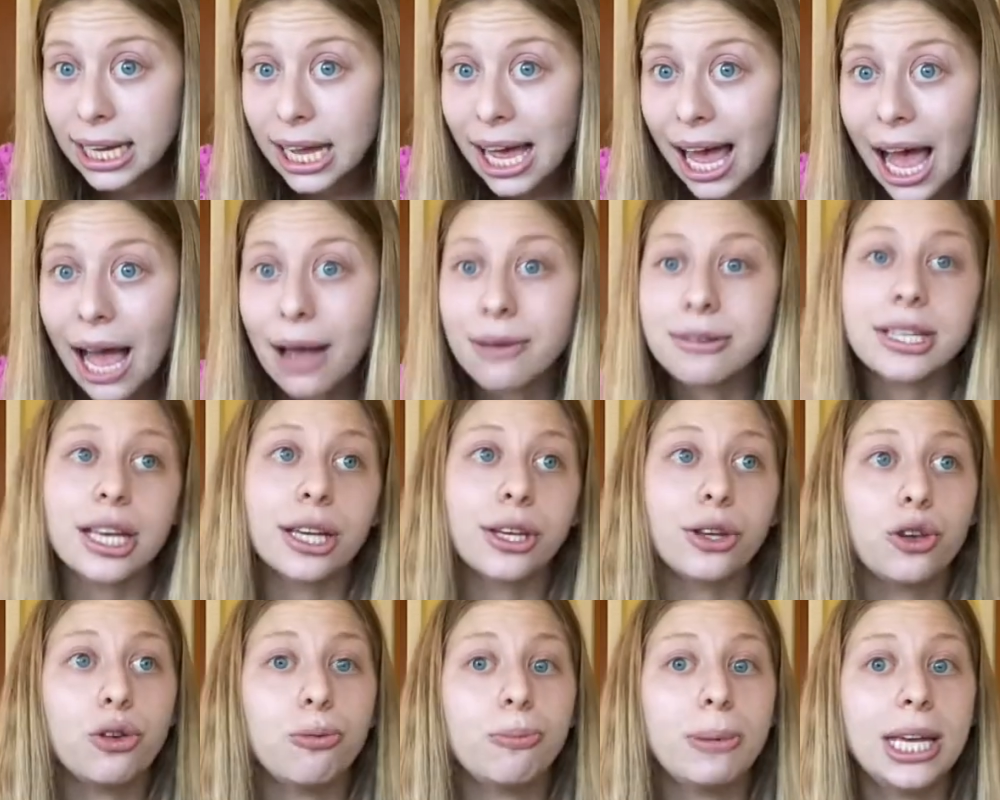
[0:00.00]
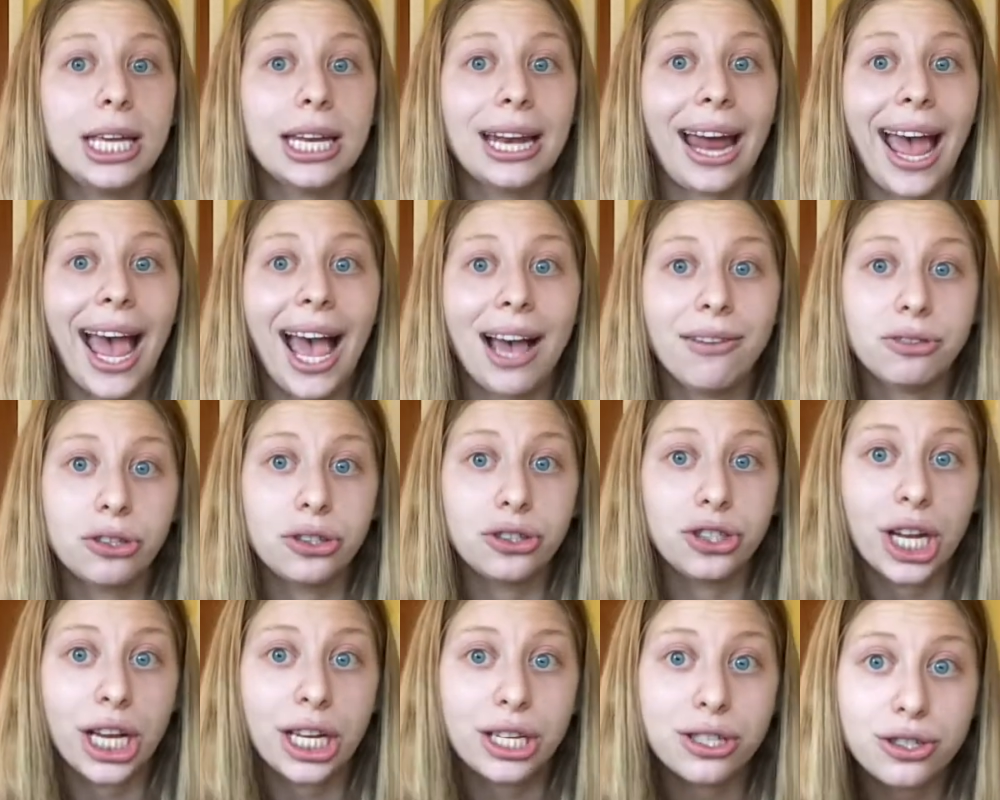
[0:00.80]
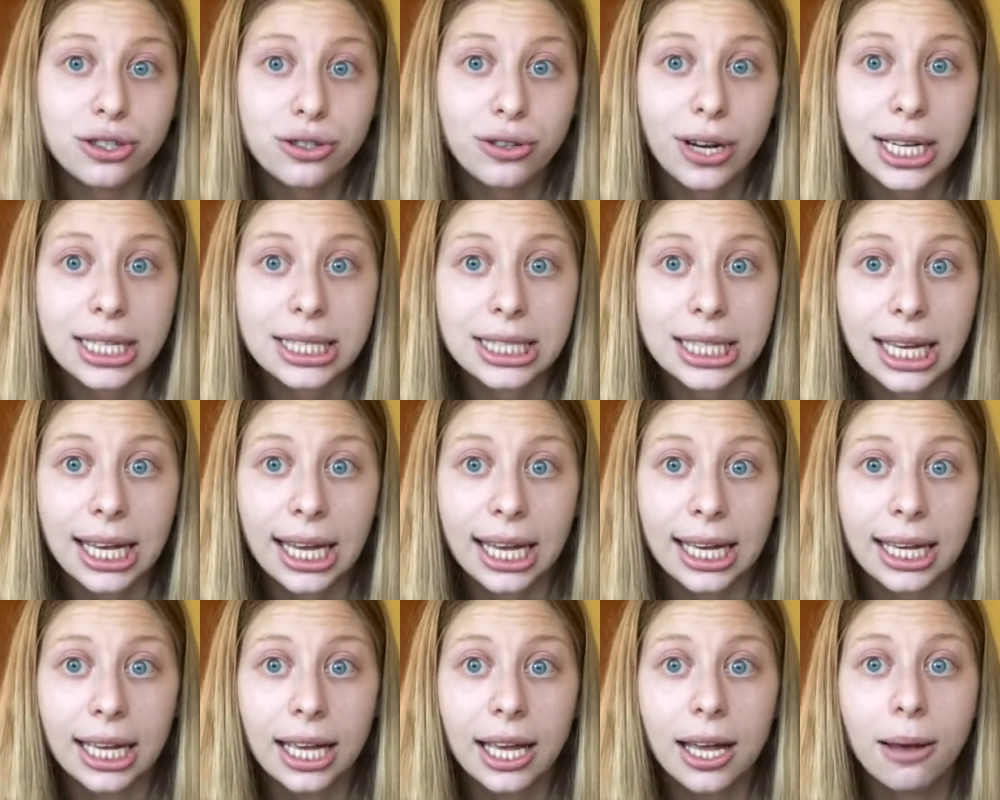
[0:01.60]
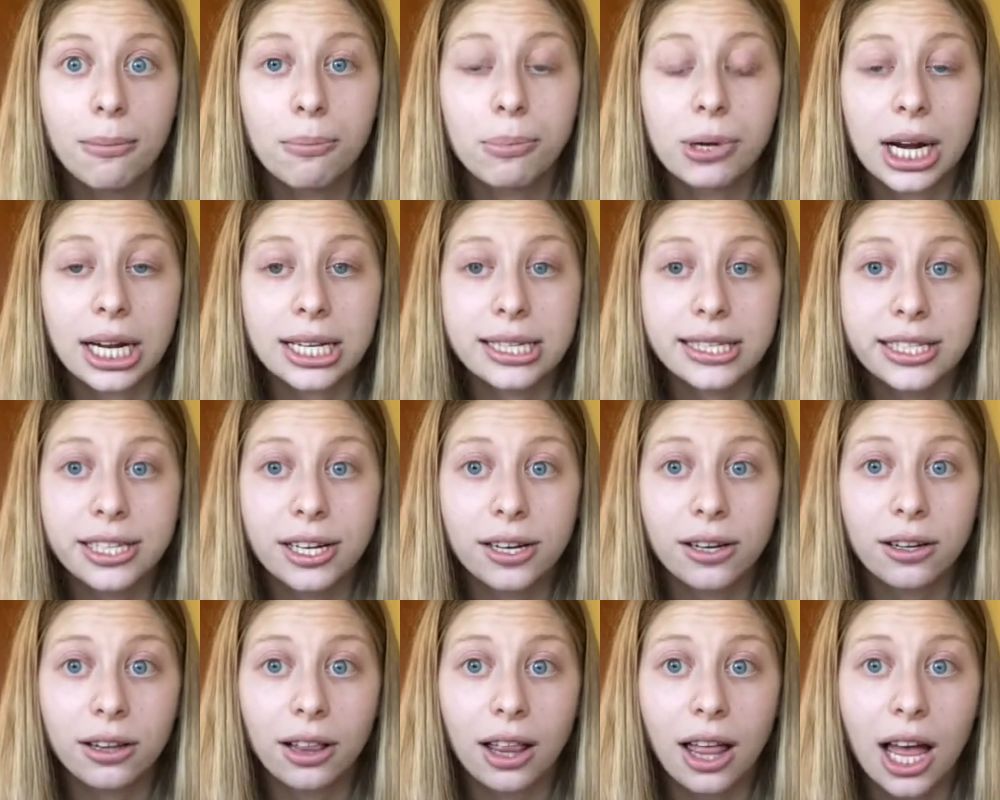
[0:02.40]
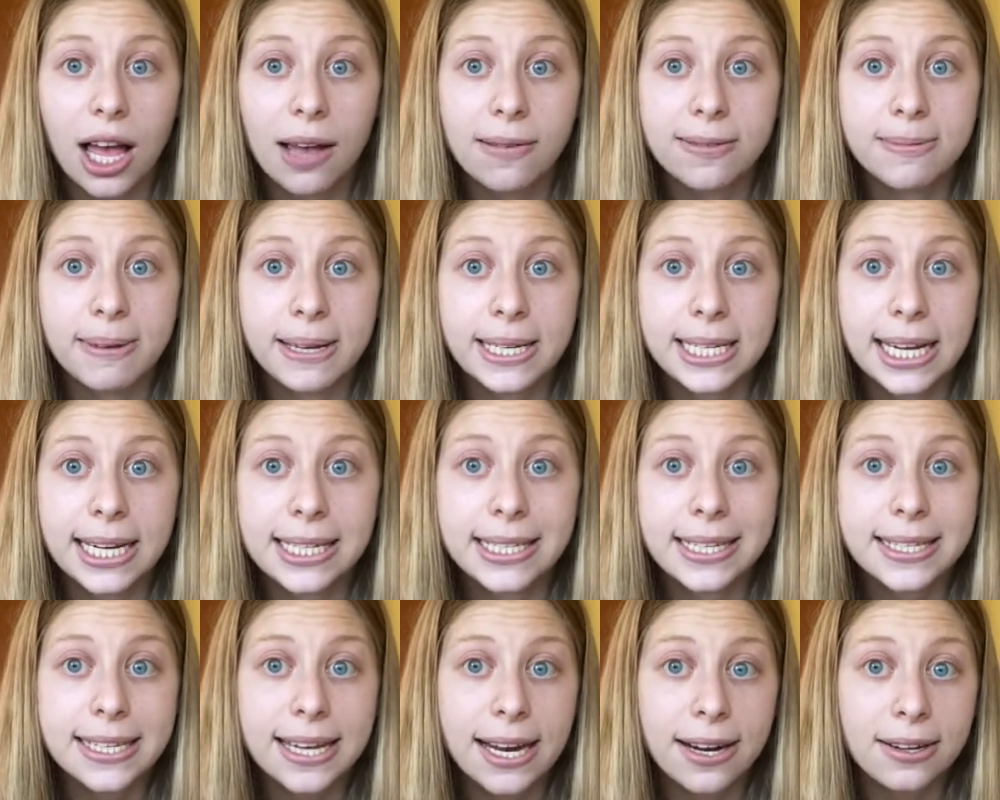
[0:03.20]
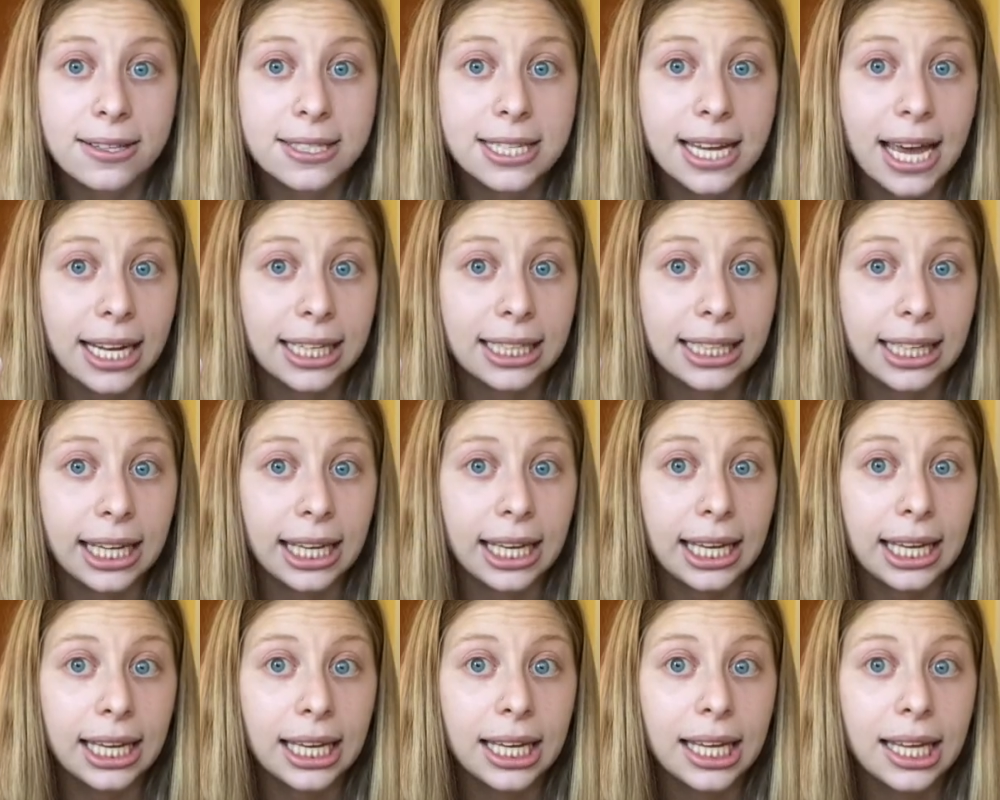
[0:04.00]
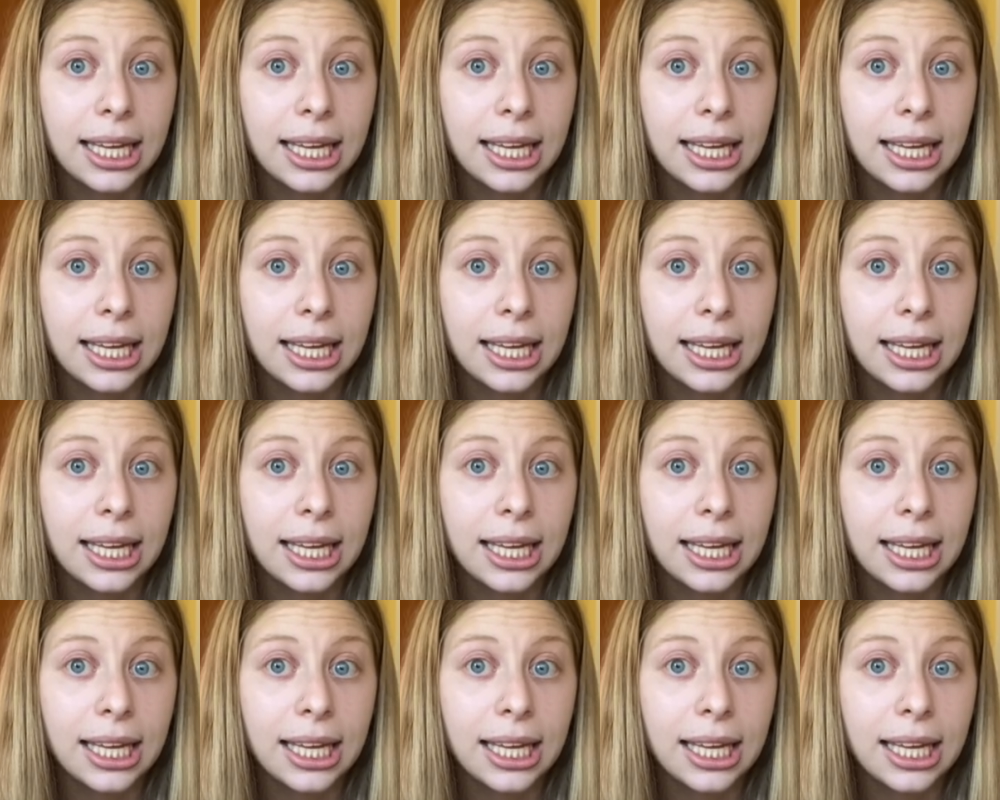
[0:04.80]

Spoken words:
I was like, you mean I have to change dressing, put on sterile gloves, maintain sterile technique,